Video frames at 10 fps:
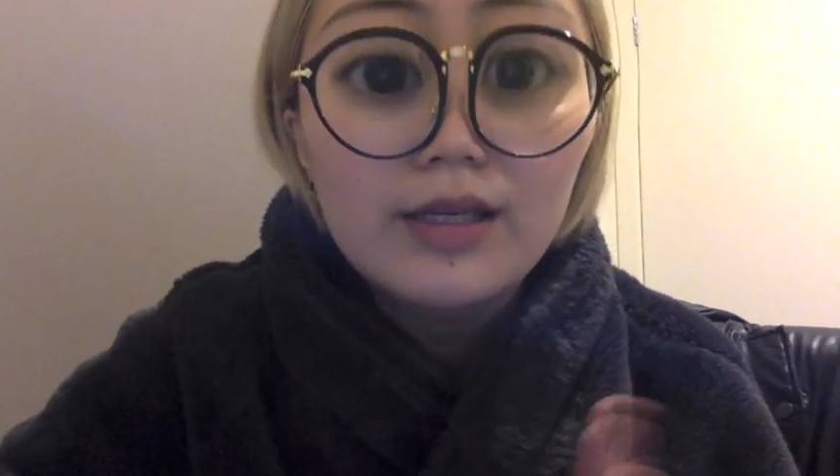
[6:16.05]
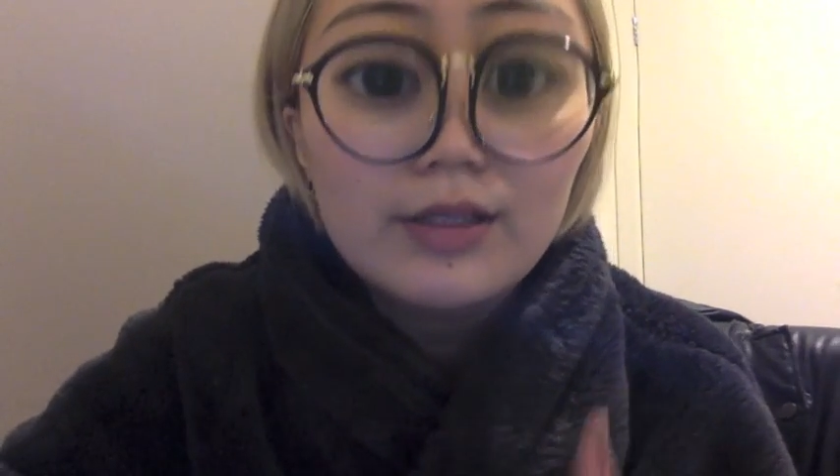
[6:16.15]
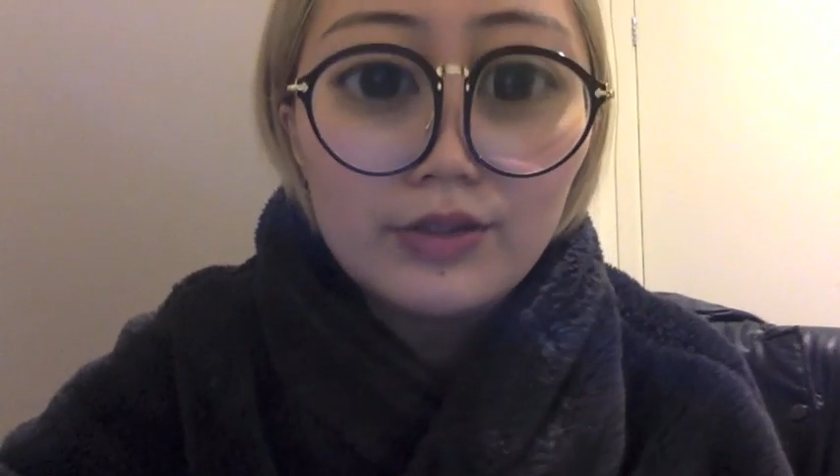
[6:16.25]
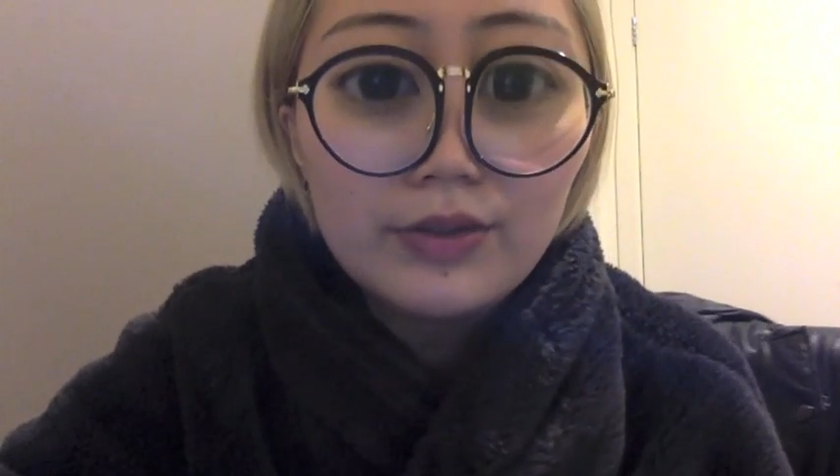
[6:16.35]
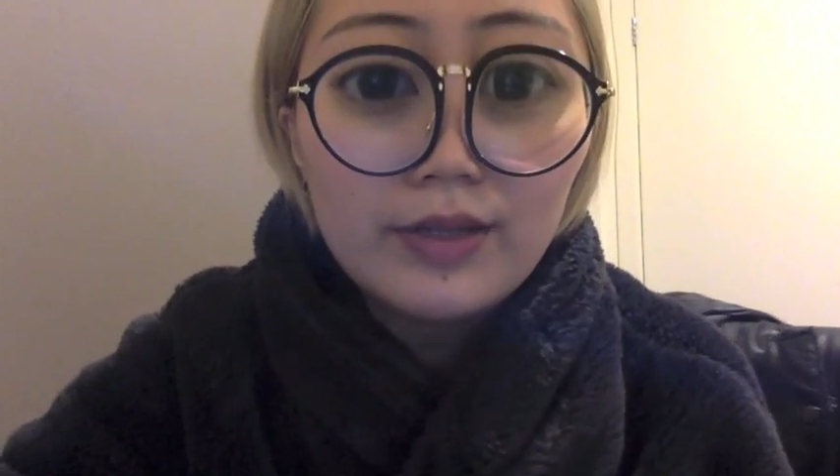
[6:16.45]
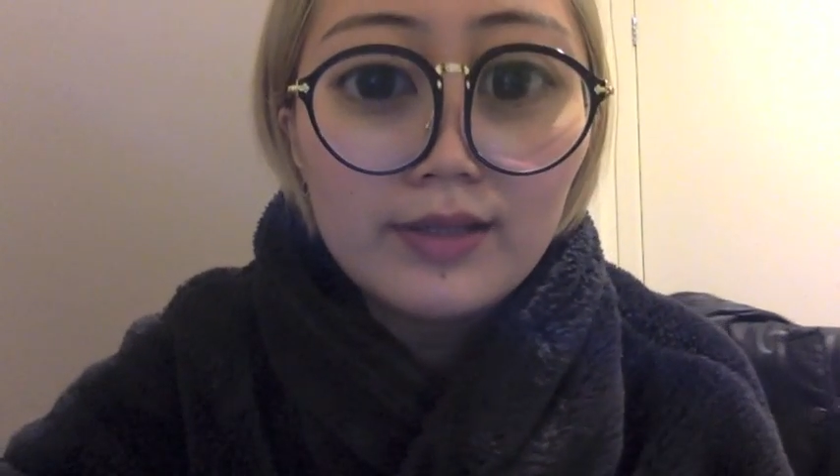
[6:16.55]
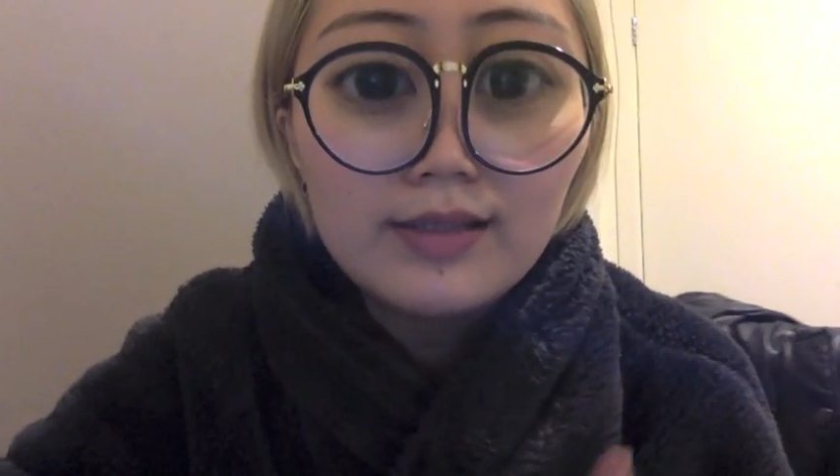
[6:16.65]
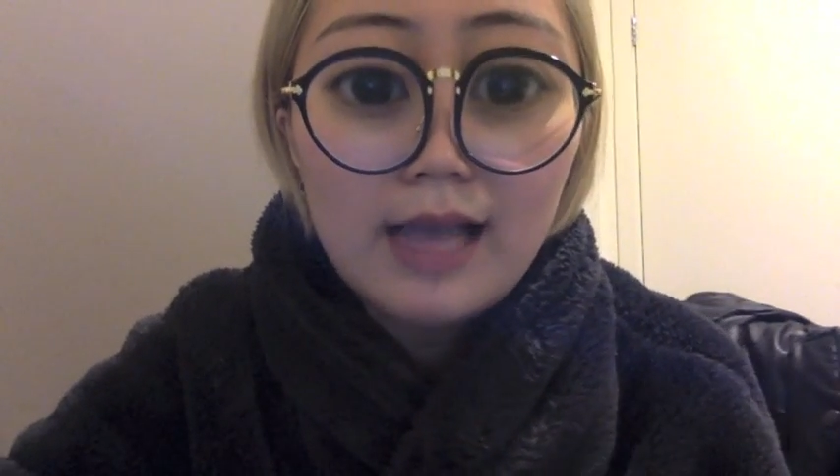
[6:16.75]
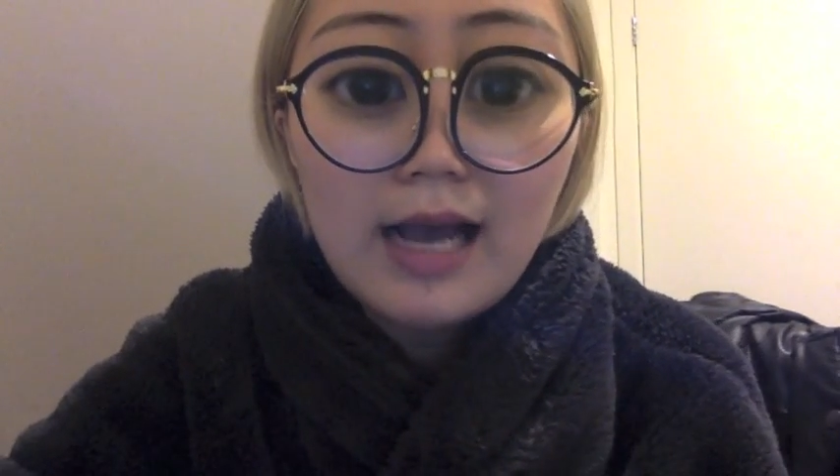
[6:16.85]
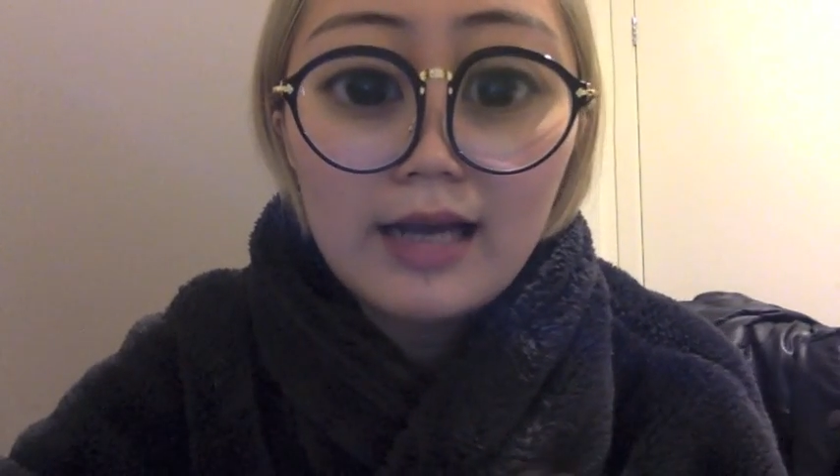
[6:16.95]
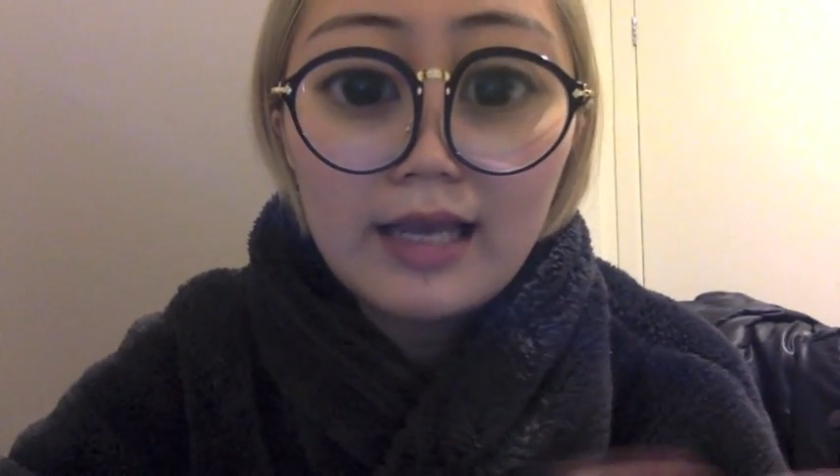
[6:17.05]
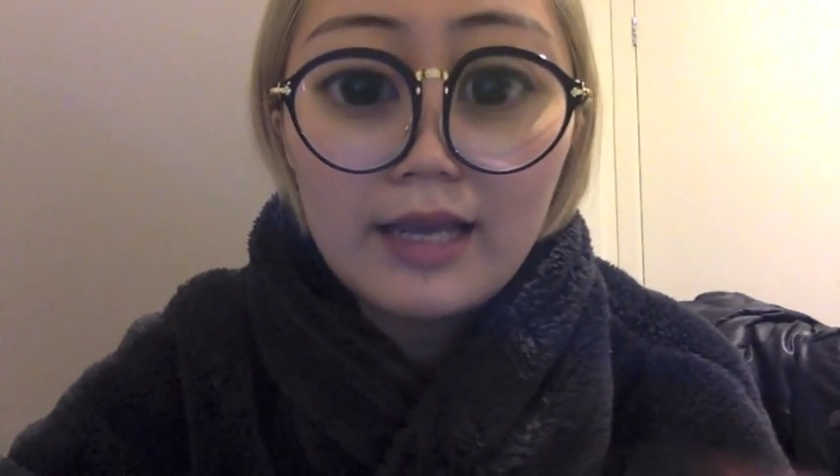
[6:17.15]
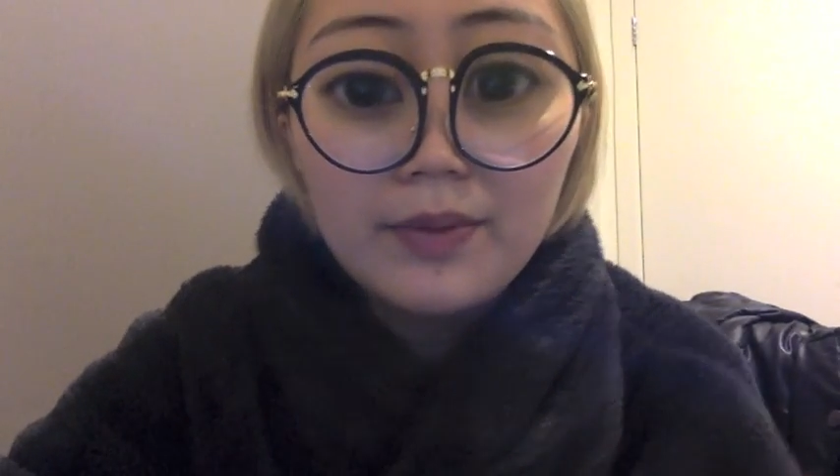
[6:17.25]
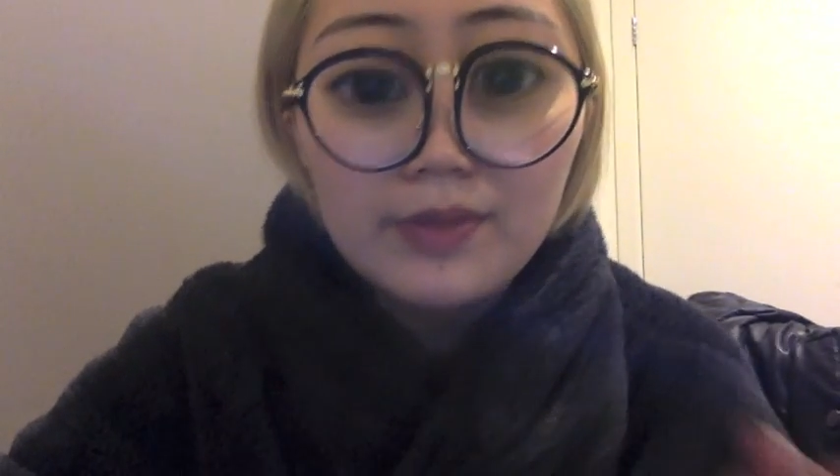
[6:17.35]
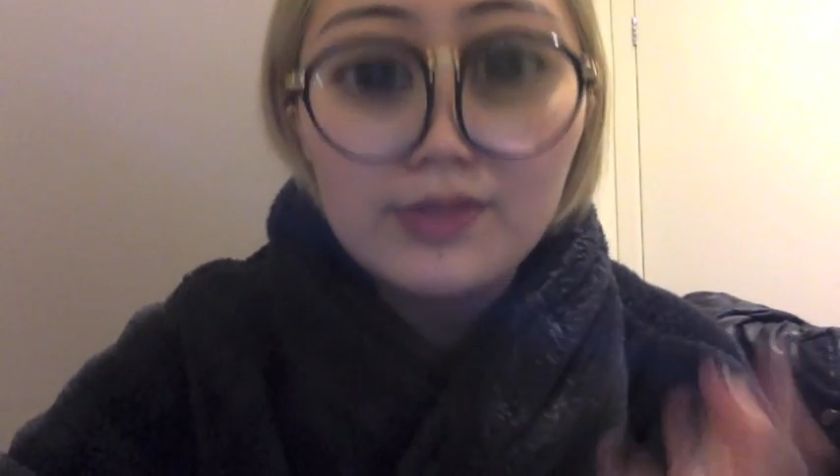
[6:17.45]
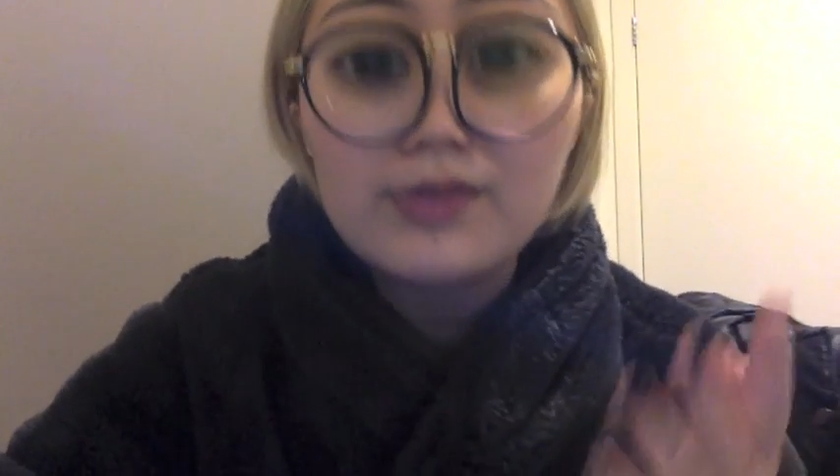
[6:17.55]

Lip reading: students are able